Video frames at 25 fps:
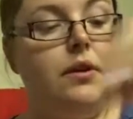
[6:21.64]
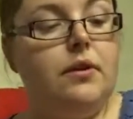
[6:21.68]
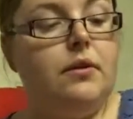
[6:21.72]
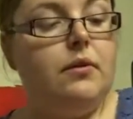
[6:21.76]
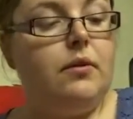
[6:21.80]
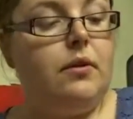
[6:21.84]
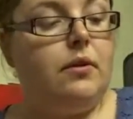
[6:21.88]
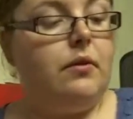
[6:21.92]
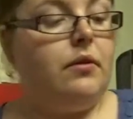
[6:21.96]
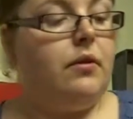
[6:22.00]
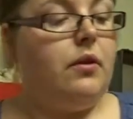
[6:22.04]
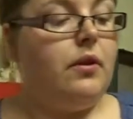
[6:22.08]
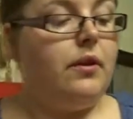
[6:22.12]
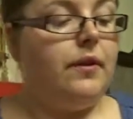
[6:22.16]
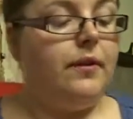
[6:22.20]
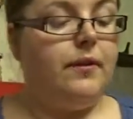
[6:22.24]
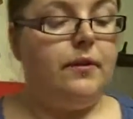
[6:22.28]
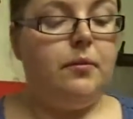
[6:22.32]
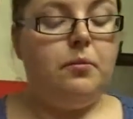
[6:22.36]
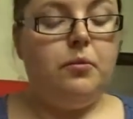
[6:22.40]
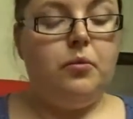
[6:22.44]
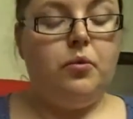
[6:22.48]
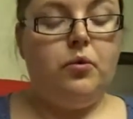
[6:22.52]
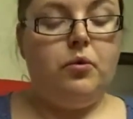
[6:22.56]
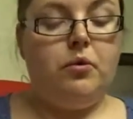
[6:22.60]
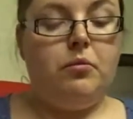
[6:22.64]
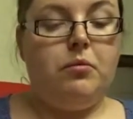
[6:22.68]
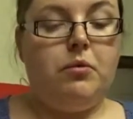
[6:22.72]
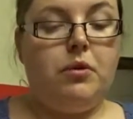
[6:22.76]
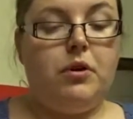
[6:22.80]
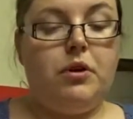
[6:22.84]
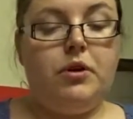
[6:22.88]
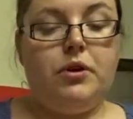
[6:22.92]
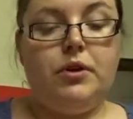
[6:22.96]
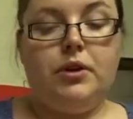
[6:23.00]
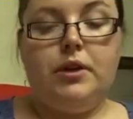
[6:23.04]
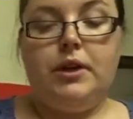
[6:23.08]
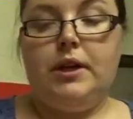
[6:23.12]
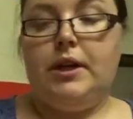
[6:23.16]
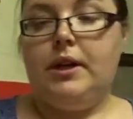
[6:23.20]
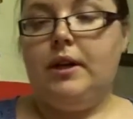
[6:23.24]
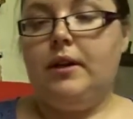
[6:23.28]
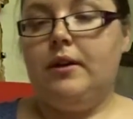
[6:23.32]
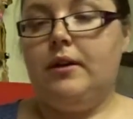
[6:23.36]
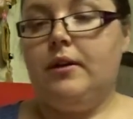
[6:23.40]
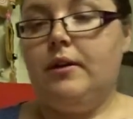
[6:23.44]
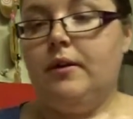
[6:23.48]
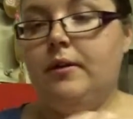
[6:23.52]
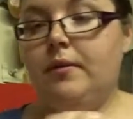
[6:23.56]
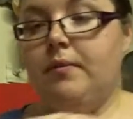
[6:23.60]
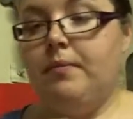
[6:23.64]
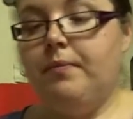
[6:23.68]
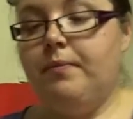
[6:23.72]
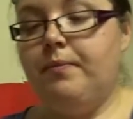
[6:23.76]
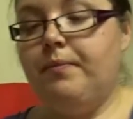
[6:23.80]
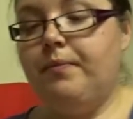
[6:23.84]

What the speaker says: So I've got a smaller brush here.